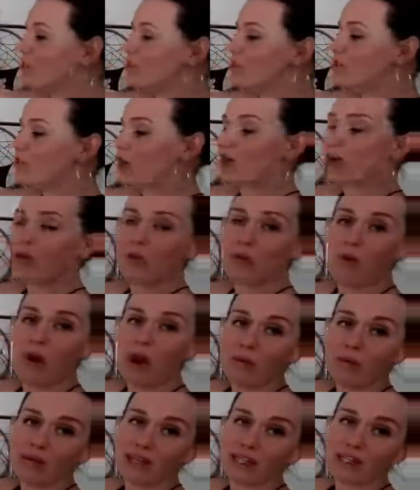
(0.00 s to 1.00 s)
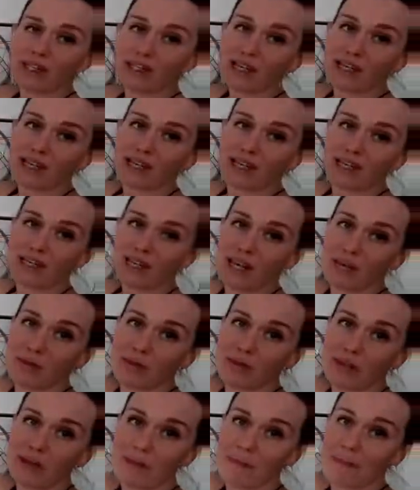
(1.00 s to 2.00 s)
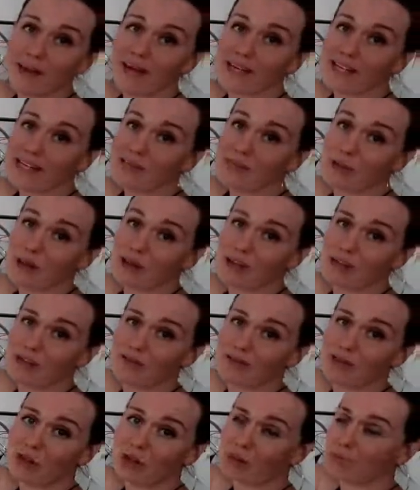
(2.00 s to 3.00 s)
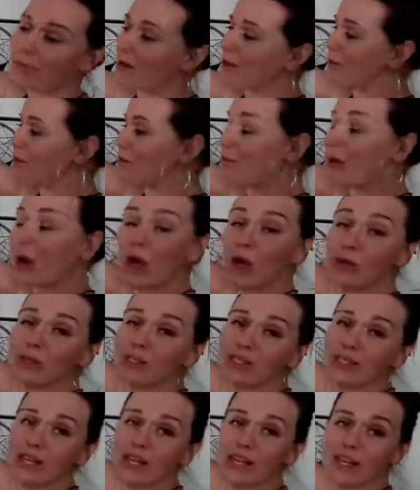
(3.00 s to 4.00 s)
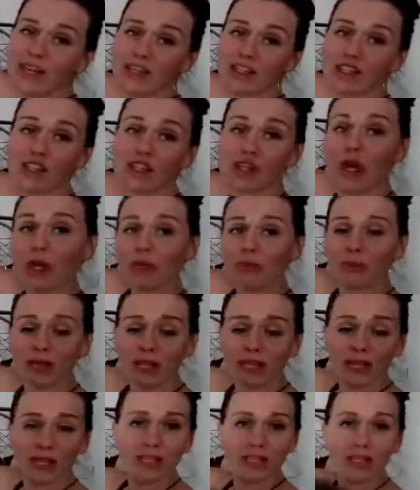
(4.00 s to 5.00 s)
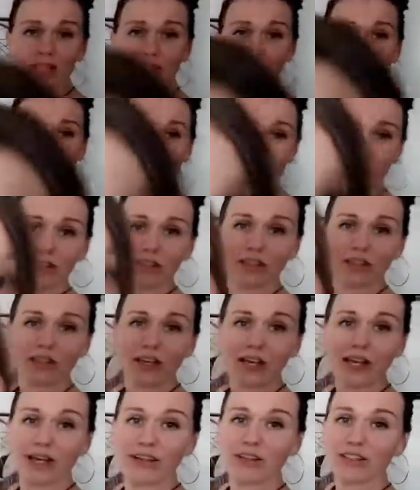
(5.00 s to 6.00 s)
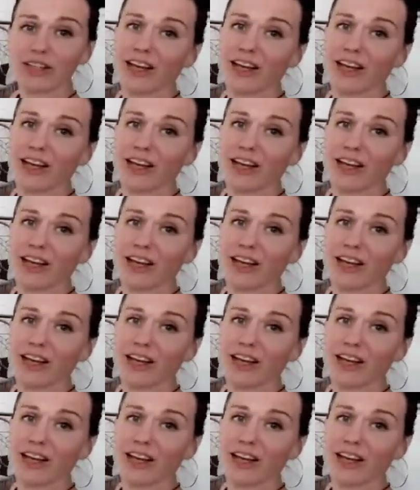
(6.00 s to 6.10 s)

So what I want to see is anybody that makes one, if you could maybe post it and show me, you know, hello.